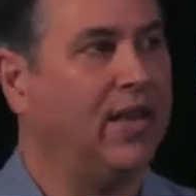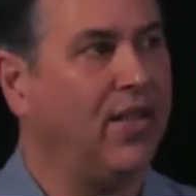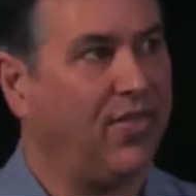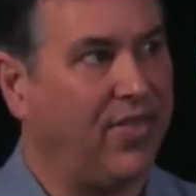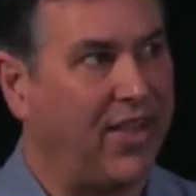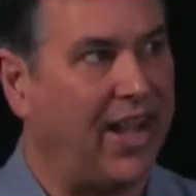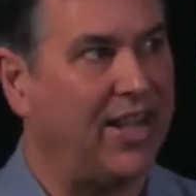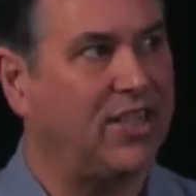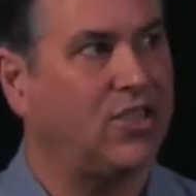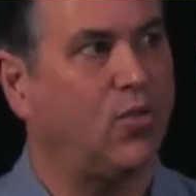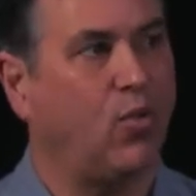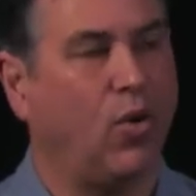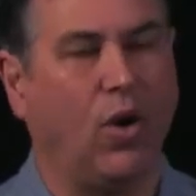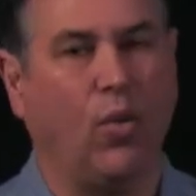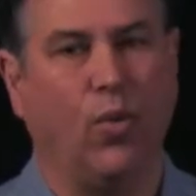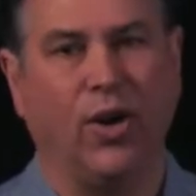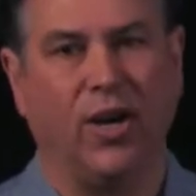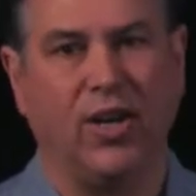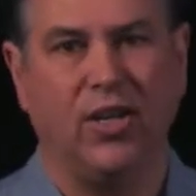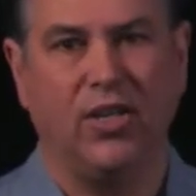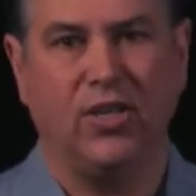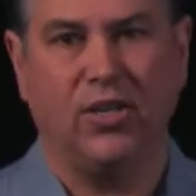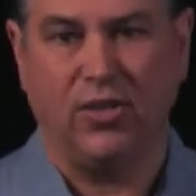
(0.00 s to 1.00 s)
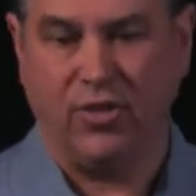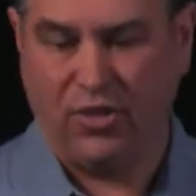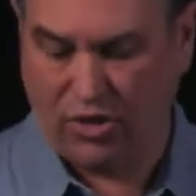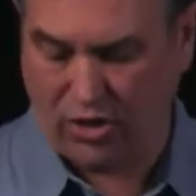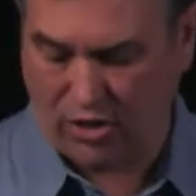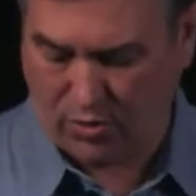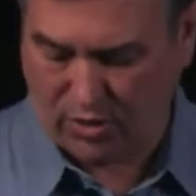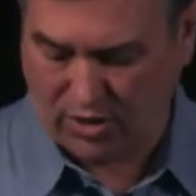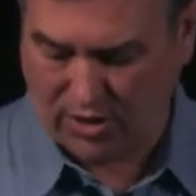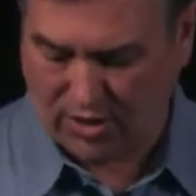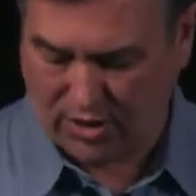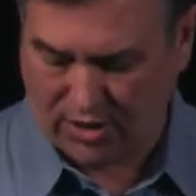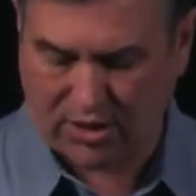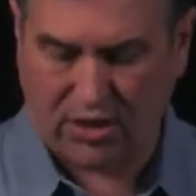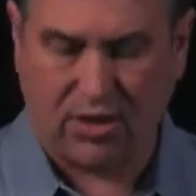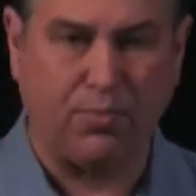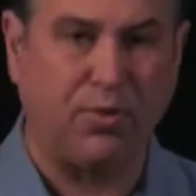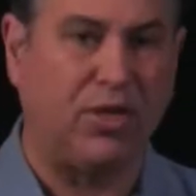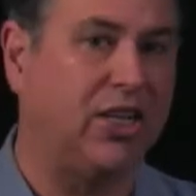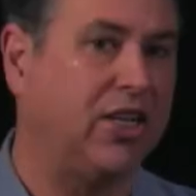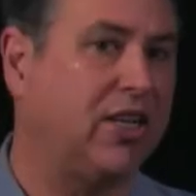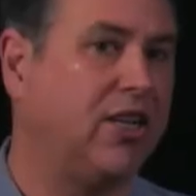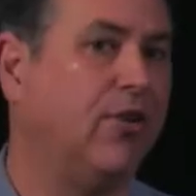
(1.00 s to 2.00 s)
That's what we're going to do with this
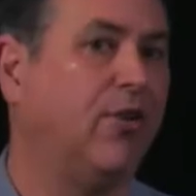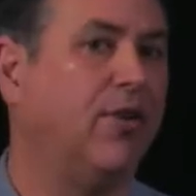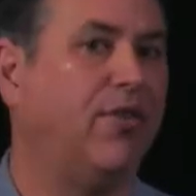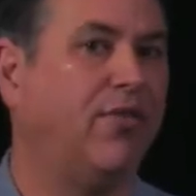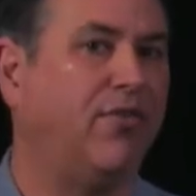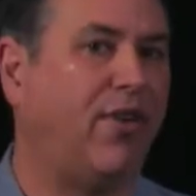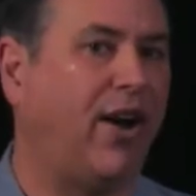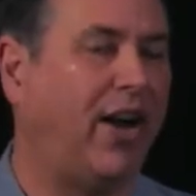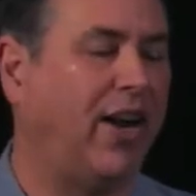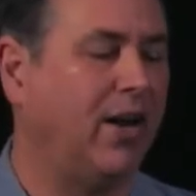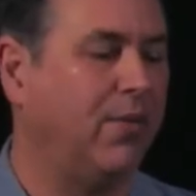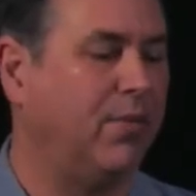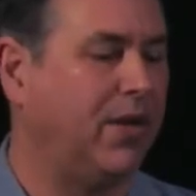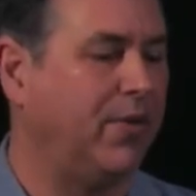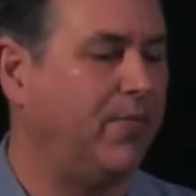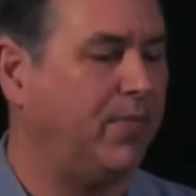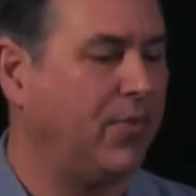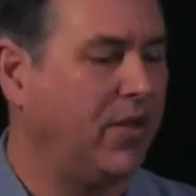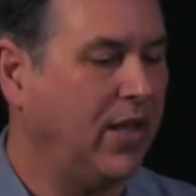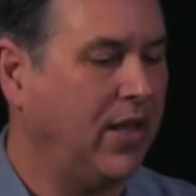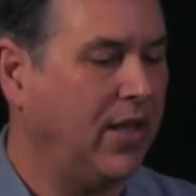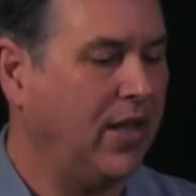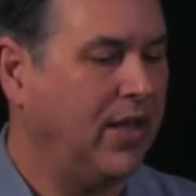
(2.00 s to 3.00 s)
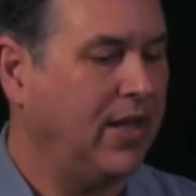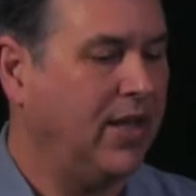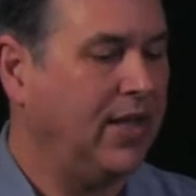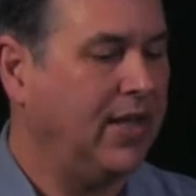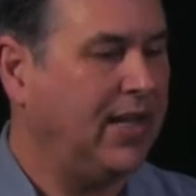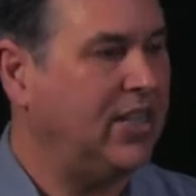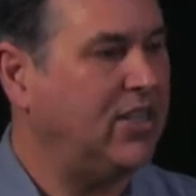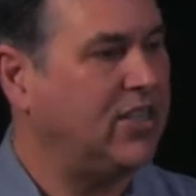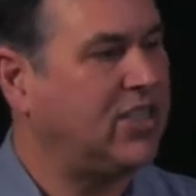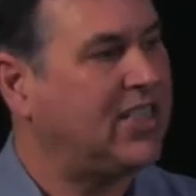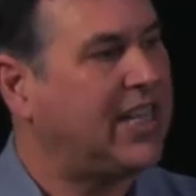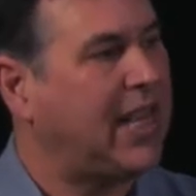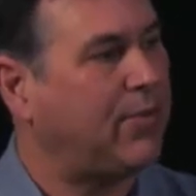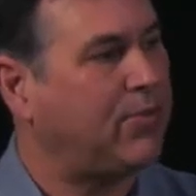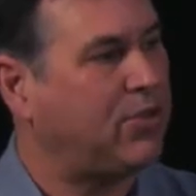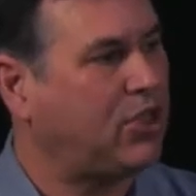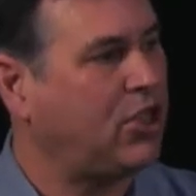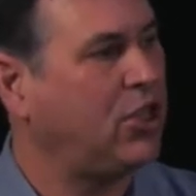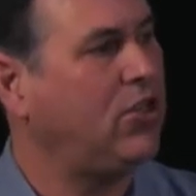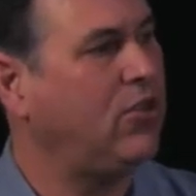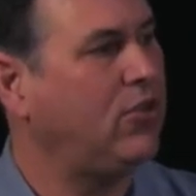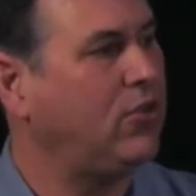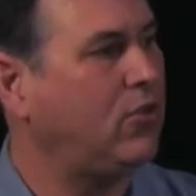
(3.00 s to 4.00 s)
particular environment. In step
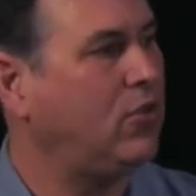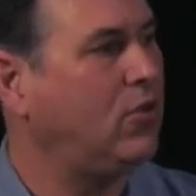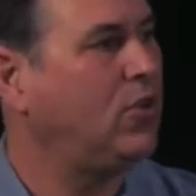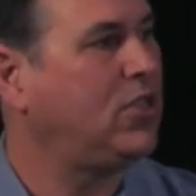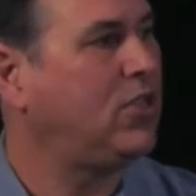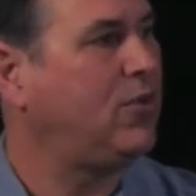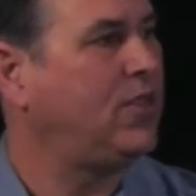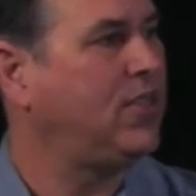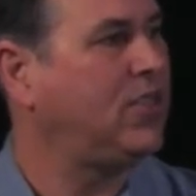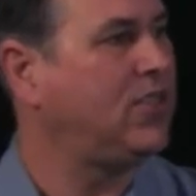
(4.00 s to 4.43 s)
two, which we